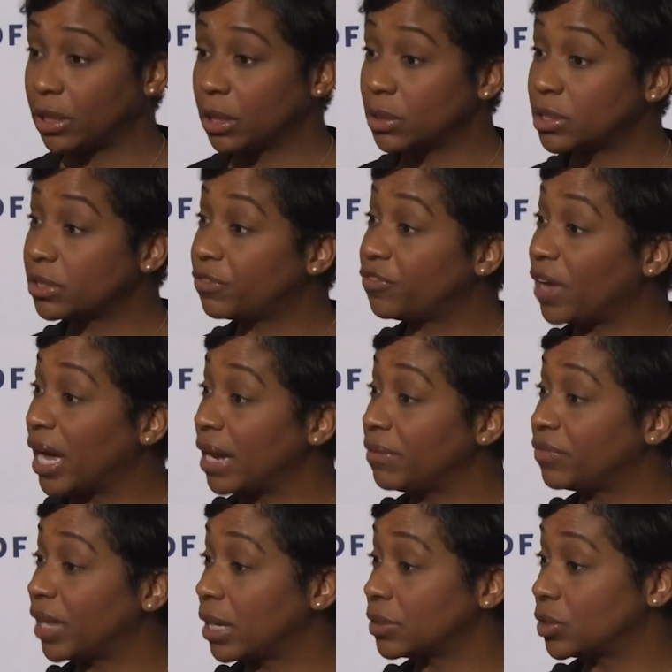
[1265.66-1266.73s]
close to
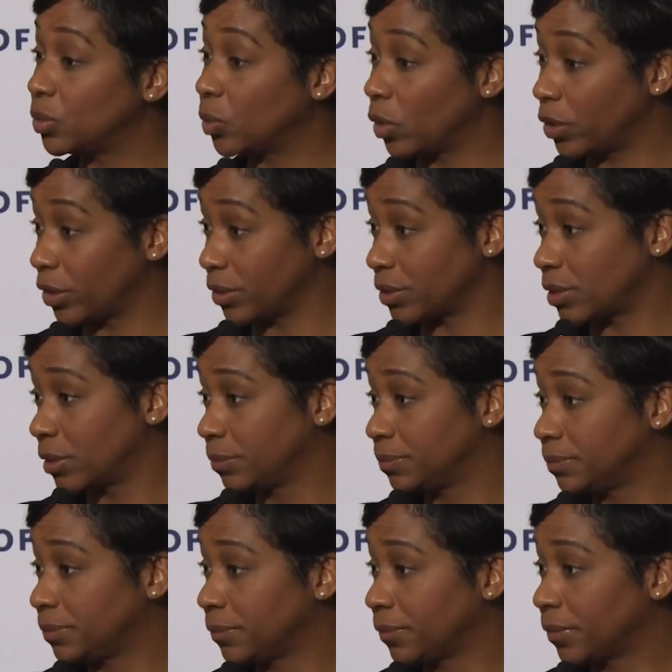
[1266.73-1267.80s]
5,000 workers.
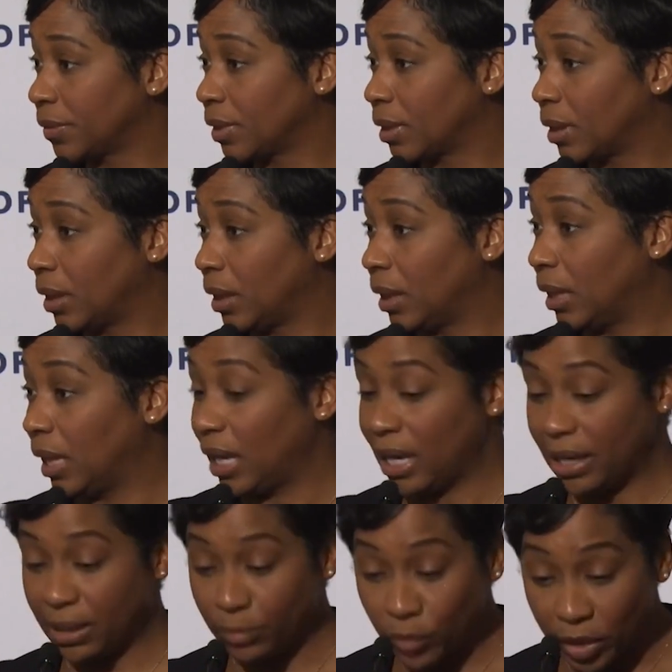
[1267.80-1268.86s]

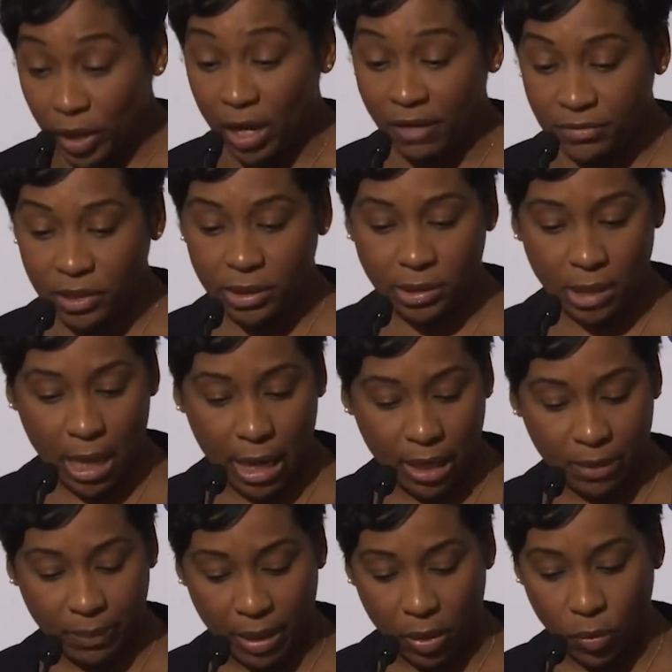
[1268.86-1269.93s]
And we often talk
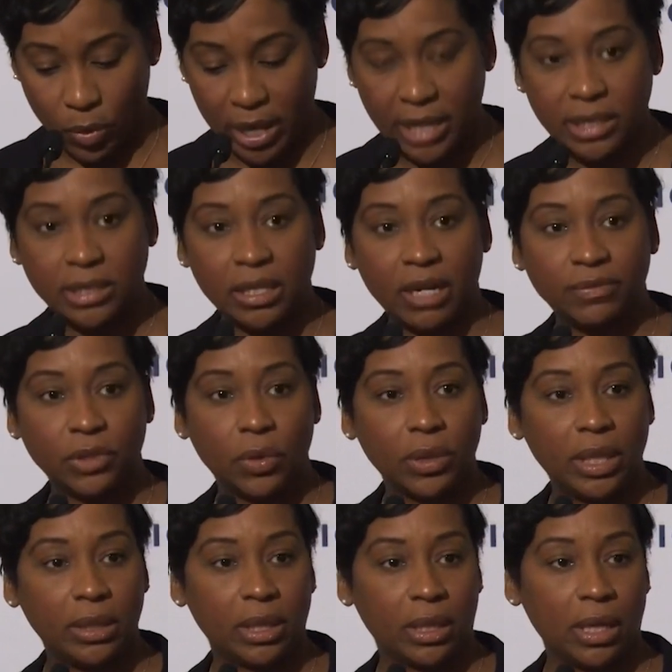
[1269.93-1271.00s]
about wage theft only
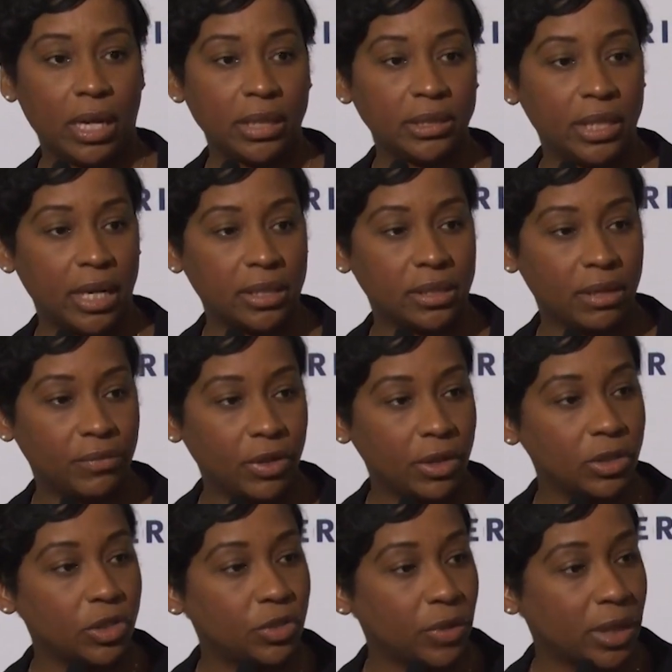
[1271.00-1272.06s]
in the context of the
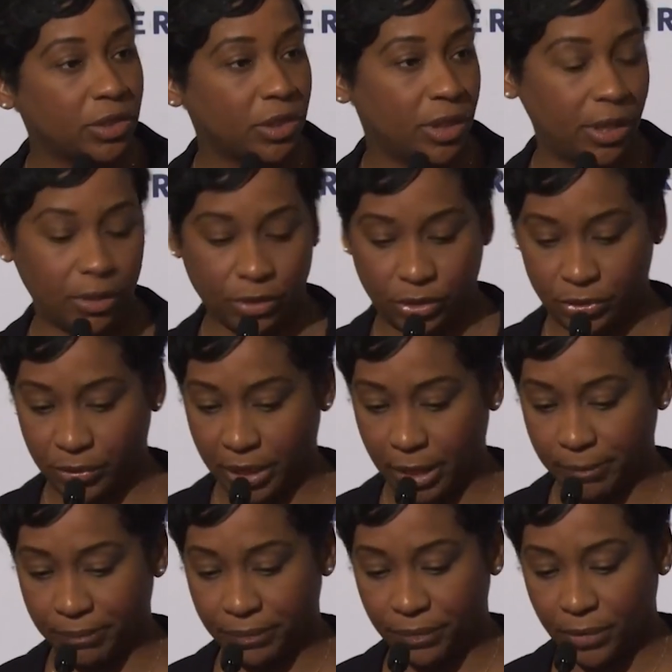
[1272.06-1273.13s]
construction industry.
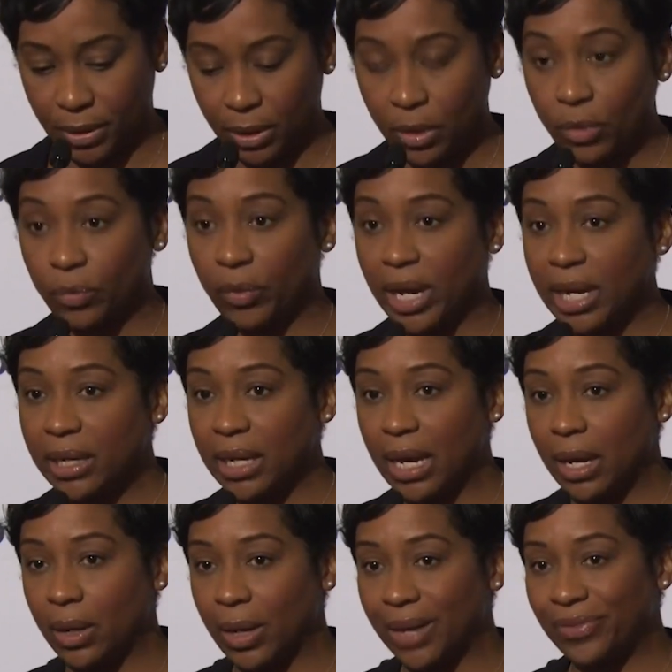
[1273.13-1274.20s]
Right
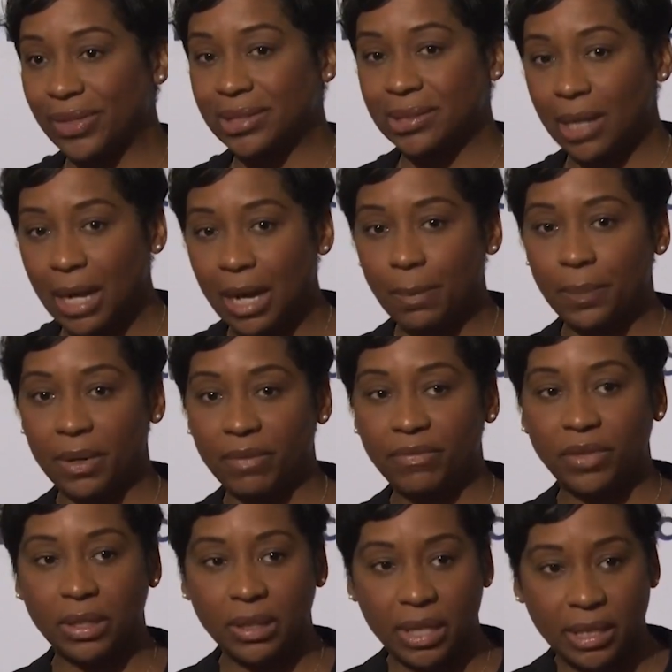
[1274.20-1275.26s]
now, at the top of
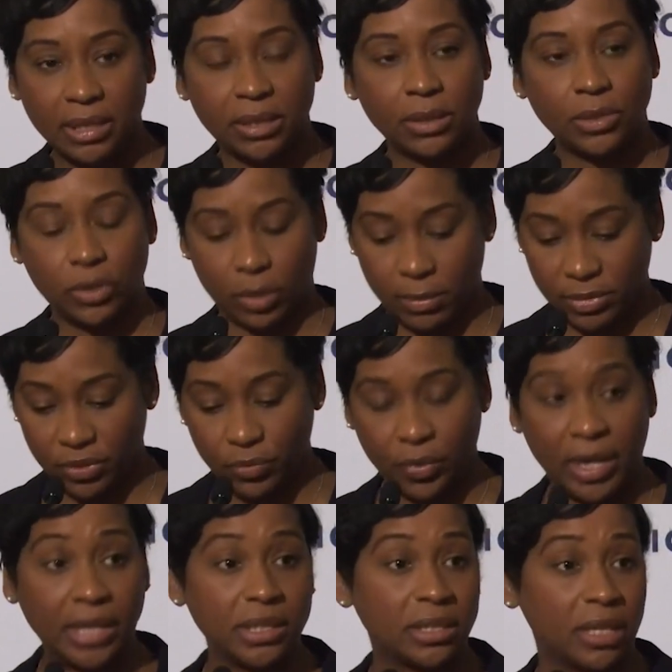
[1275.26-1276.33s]
the list in terms of
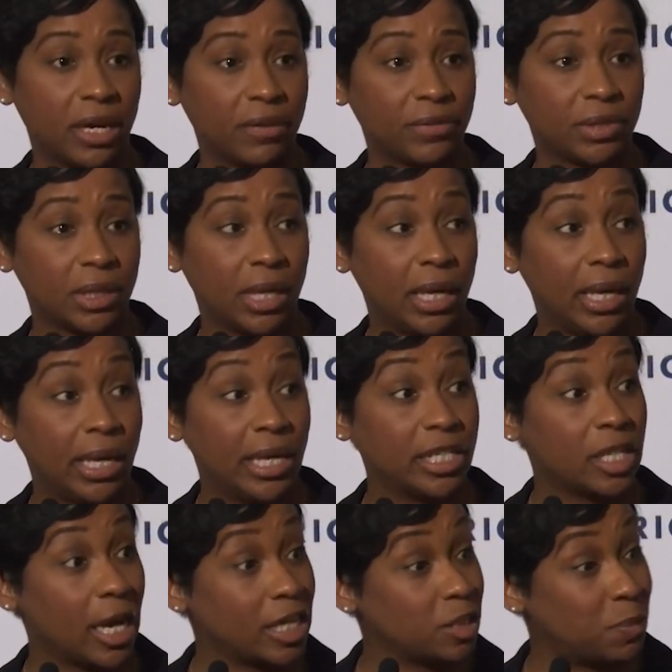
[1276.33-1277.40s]
wage theft is
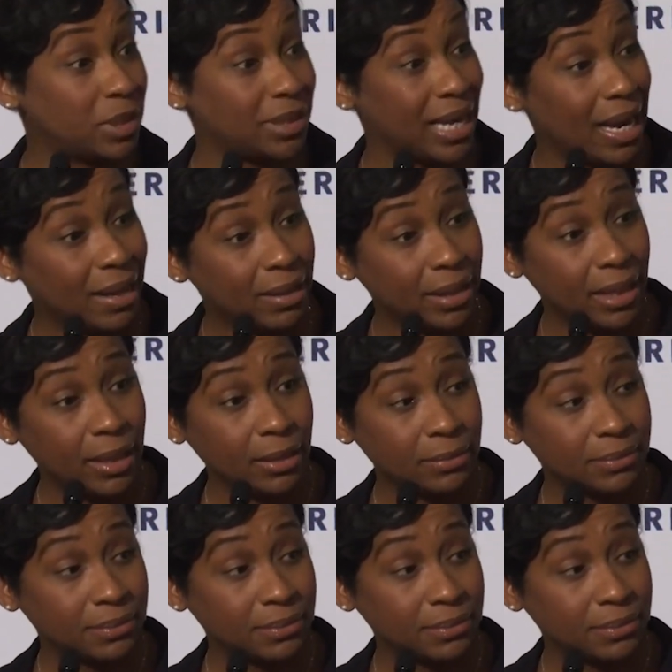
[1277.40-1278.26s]
hospitality,